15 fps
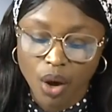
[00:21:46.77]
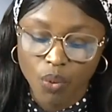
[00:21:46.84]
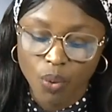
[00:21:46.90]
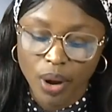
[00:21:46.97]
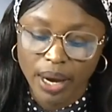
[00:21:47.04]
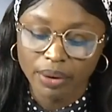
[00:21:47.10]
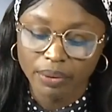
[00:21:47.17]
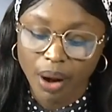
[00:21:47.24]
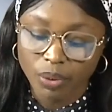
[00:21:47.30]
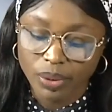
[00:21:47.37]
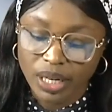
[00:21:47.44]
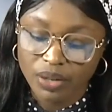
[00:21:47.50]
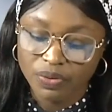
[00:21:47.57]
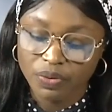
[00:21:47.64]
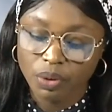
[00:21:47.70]
were
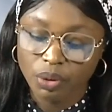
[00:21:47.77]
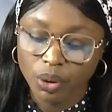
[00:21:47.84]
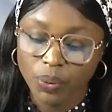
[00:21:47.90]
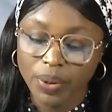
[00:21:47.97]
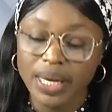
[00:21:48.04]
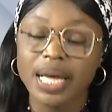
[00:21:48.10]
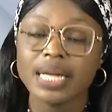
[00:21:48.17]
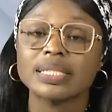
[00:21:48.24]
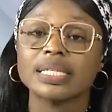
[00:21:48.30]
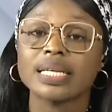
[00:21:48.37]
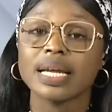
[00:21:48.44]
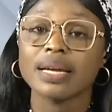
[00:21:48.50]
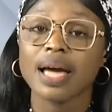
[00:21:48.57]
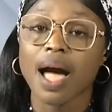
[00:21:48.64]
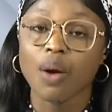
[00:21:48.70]
grounded following a
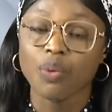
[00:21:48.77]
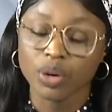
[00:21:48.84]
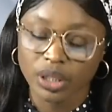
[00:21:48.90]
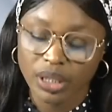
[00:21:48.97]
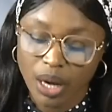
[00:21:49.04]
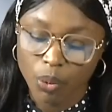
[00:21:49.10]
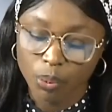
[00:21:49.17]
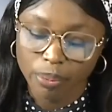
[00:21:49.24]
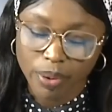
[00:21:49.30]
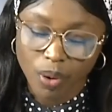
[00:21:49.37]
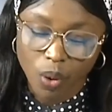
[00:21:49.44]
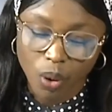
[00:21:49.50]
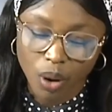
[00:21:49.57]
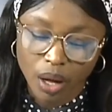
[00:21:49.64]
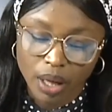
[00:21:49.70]
10 hour downpour.